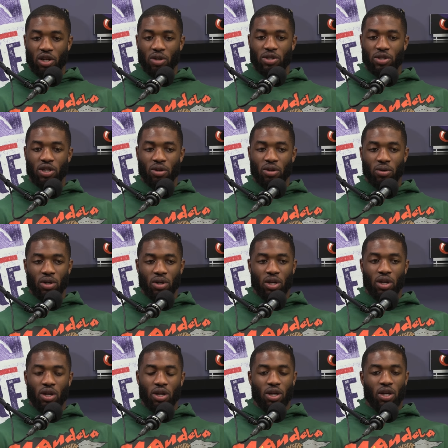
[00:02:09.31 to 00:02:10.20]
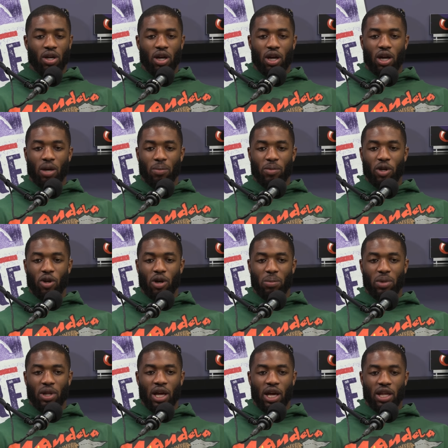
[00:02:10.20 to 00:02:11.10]
So, um, you know, I'm
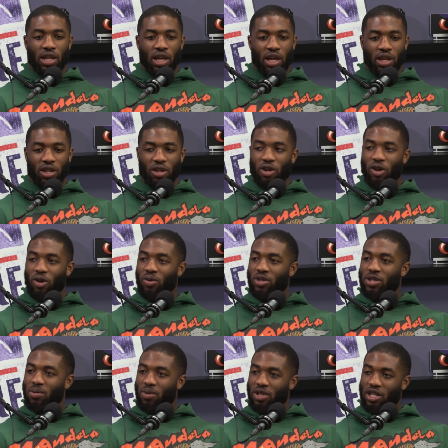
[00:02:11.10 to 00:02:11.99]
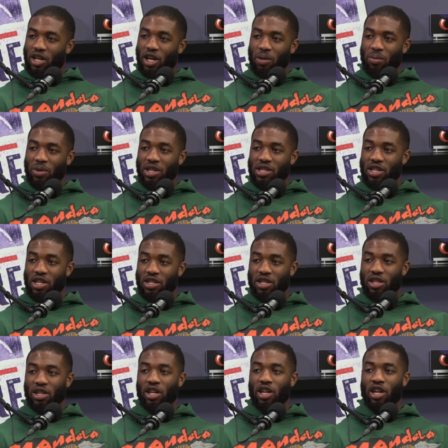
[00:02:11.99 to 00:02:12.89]
glad that, you know, it's it's come
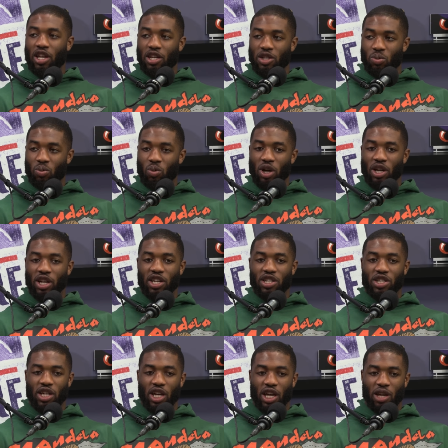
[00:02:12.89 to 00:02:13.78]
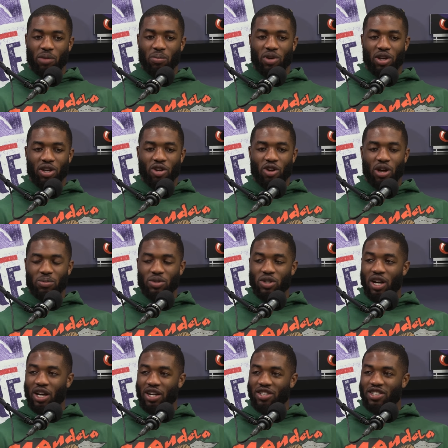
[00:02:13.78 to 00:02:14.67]
consistently each one each game, but, you know, I'm
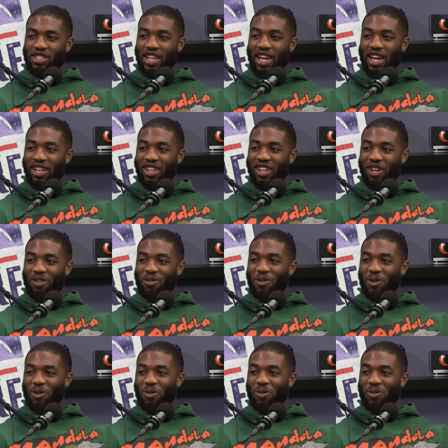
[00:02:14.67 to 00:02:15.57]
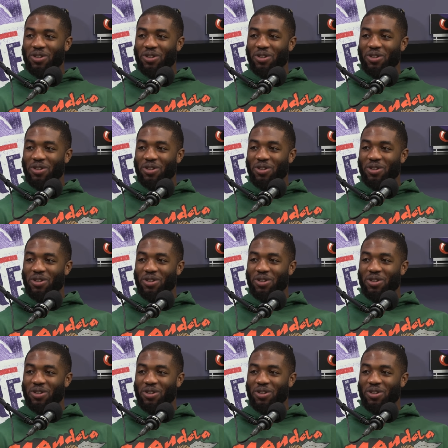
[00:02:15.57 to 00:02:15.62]
trying to stack like a few